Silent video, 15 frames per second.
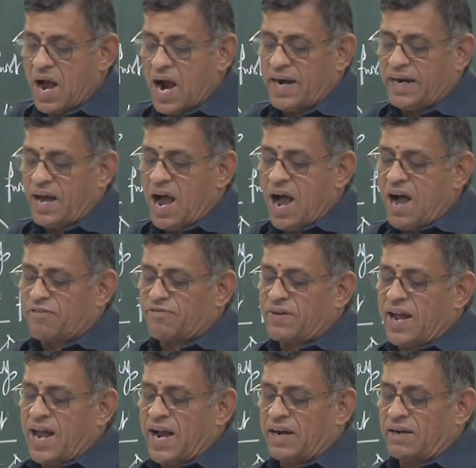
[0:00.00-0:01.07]
and half
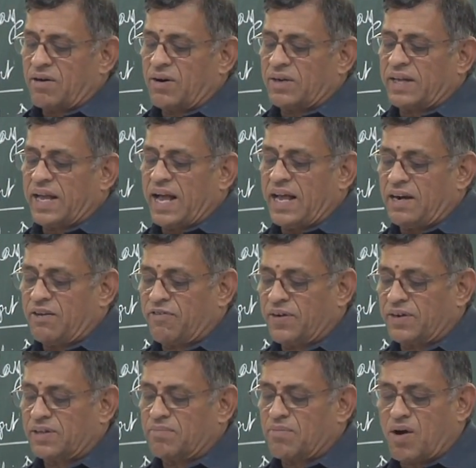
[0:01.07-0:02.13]
had not cared
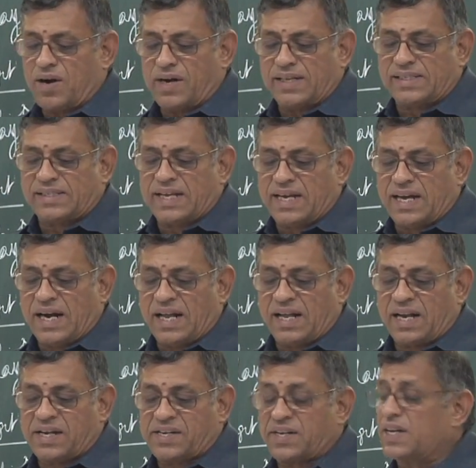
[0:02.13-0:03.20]
for them on a single
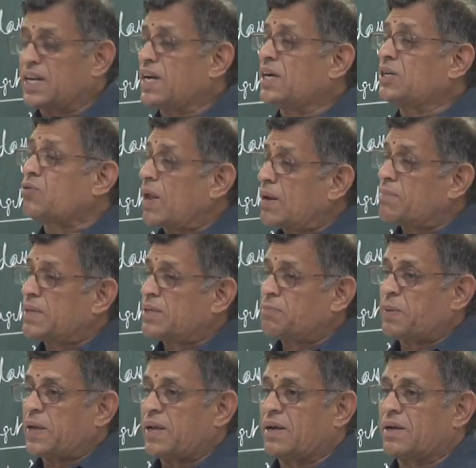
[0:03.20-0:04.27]
occasion in a 12-month
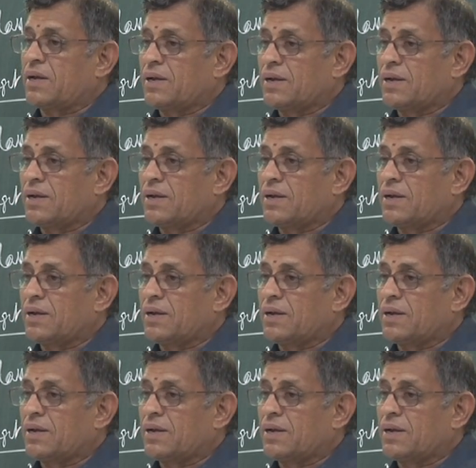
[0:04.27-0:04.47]
period.